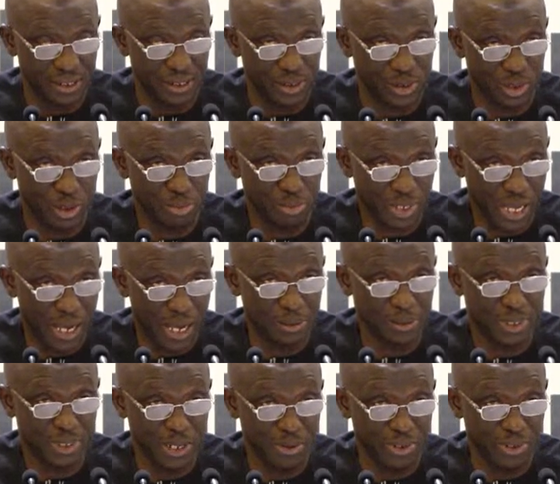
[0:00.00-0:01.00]
sometimes
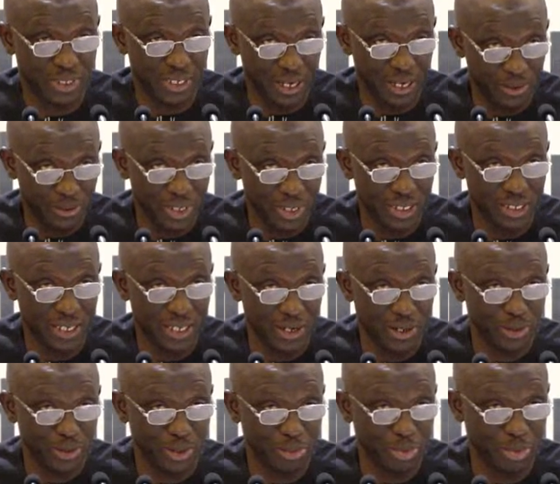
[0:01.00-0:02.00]
they will tell you that they
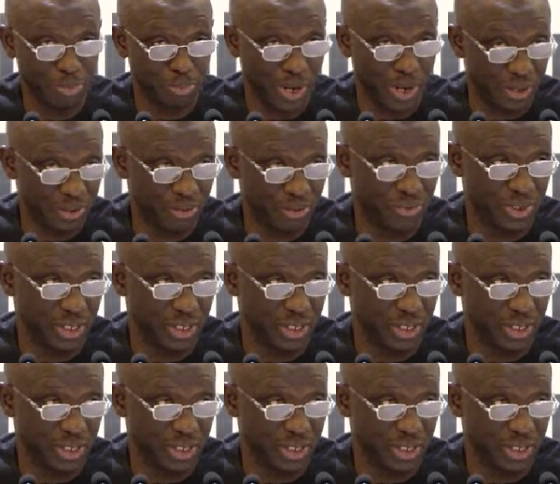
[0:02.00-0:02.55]
will not be part of